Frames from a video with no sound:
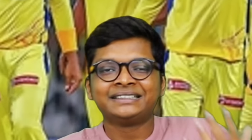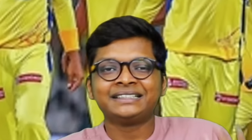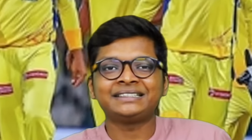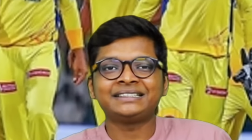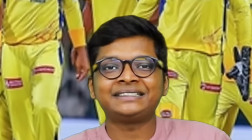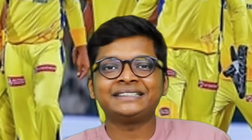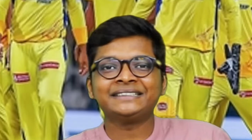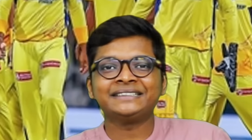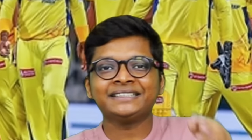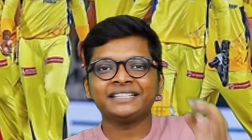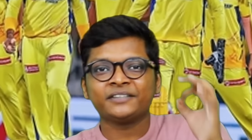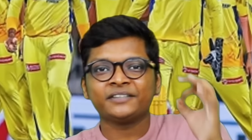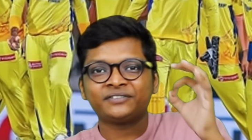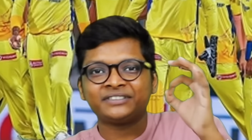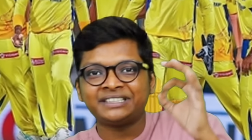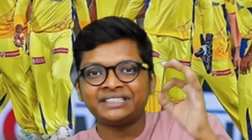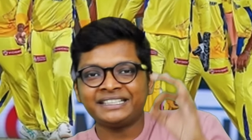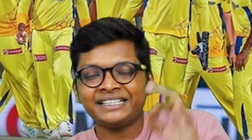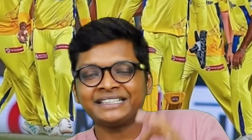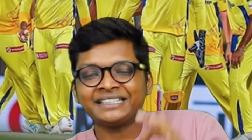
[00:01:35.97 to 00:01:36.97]
this season if
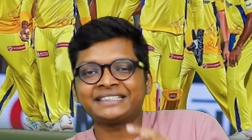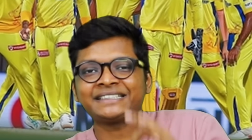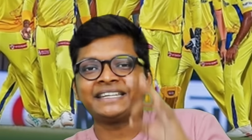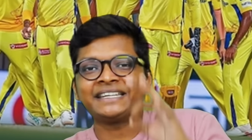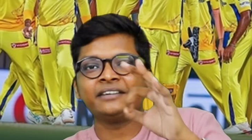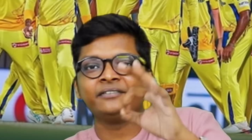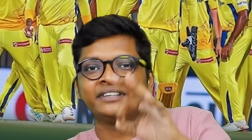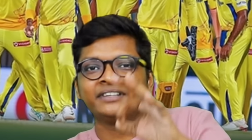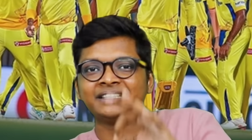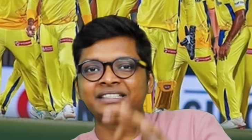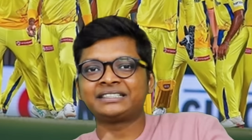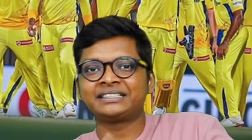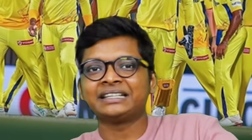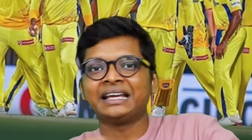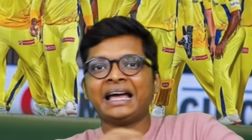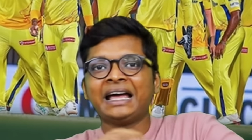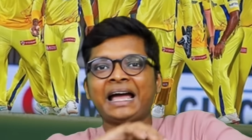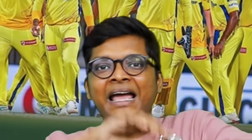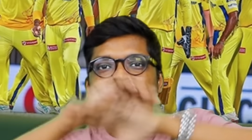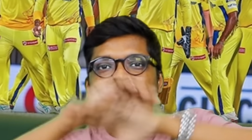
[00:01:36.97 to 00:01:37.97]
CSK
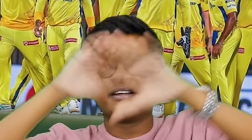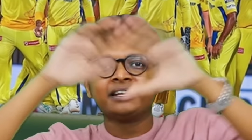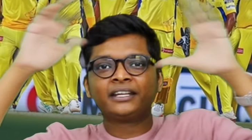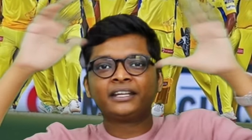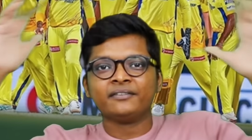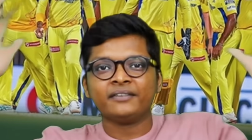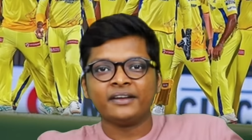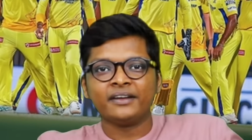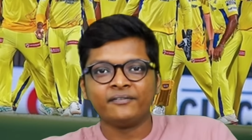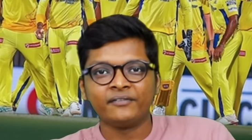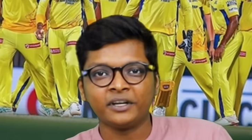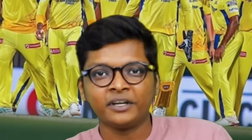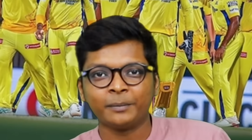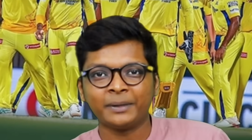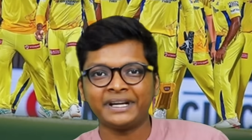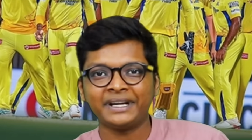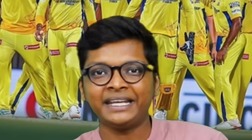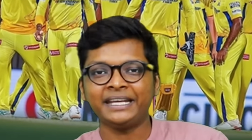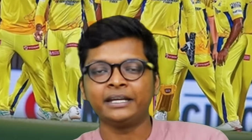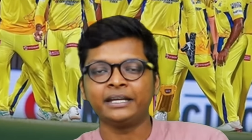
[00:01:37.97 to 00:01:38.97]
wins, I will give
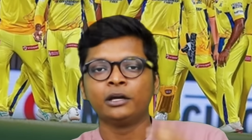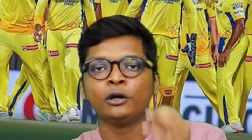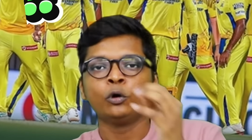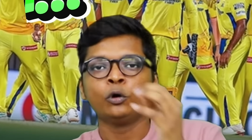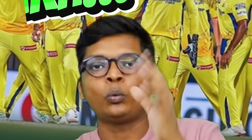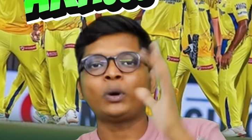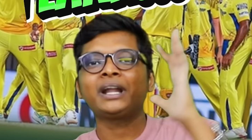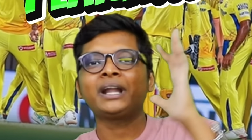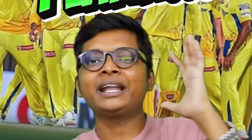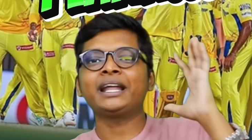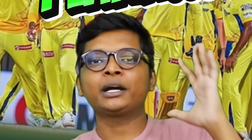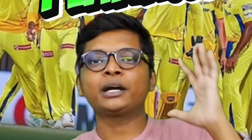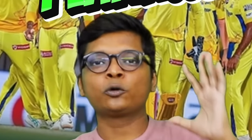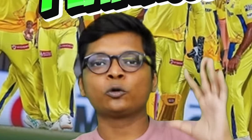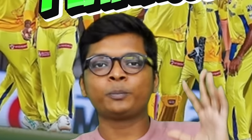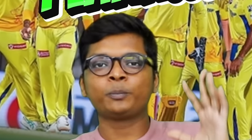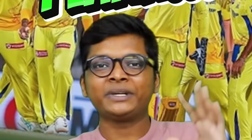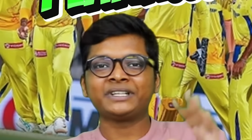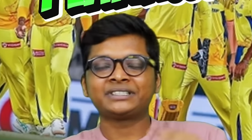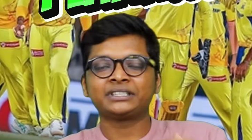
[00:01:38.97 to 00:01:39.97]
everybody 1 lakh
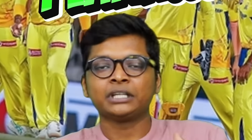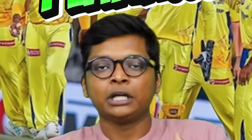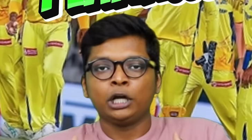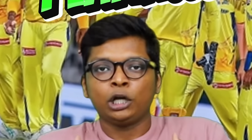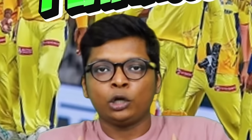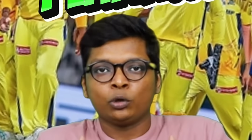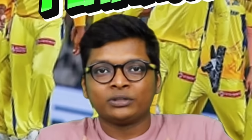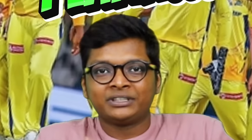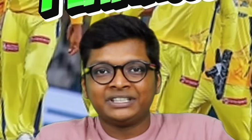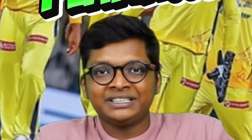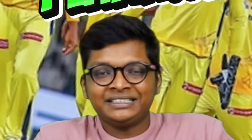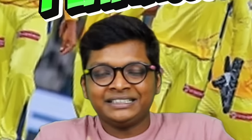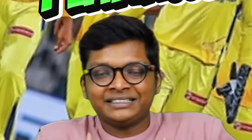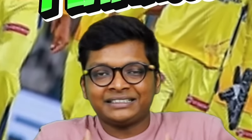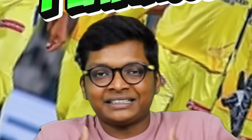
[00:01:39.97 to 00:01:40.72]
rupees. Now this